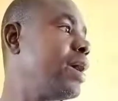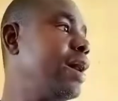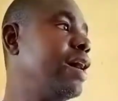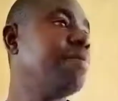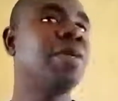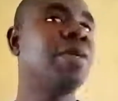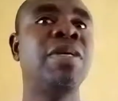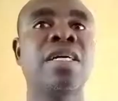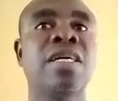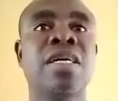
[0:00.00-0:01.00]

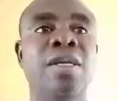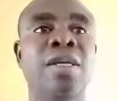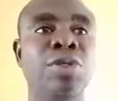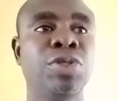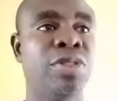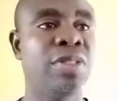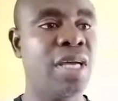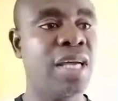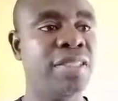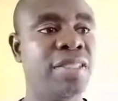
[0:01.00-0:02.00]
and biblical
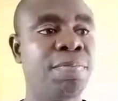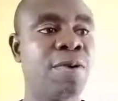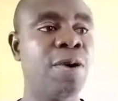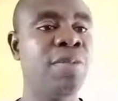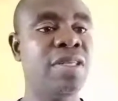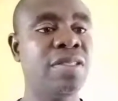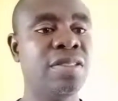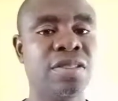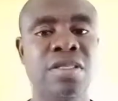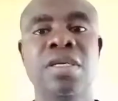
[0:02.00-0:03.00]
allusion as the
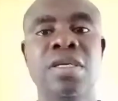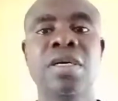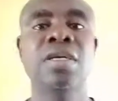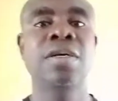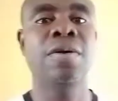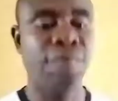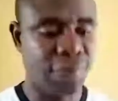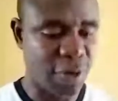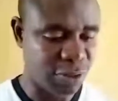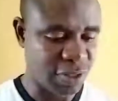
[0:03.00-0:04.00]
prominent
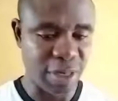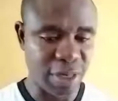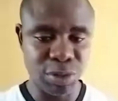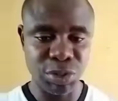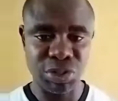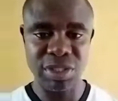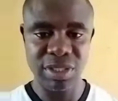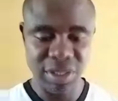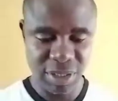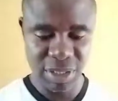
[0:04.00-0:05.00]
forms of
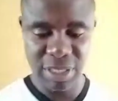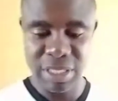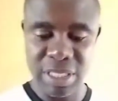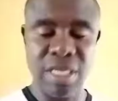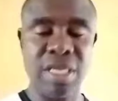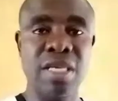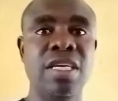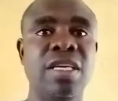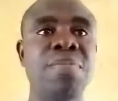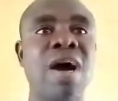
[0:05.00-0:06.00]
allusion
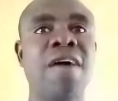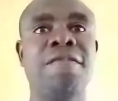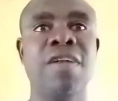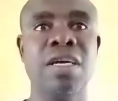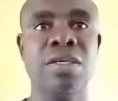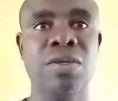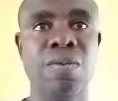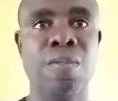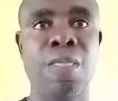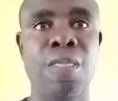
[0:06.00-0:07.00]
in MacFlecknoe.